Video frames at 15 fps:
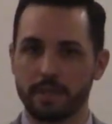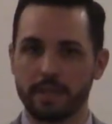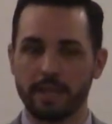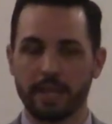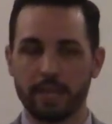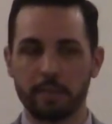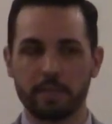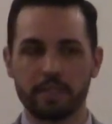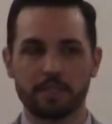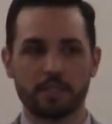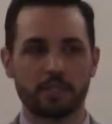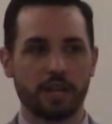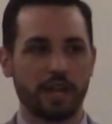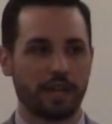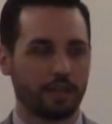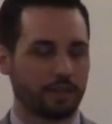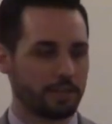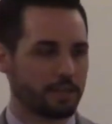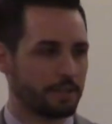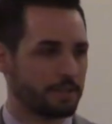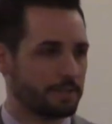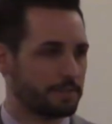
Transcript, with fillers: he came as a child.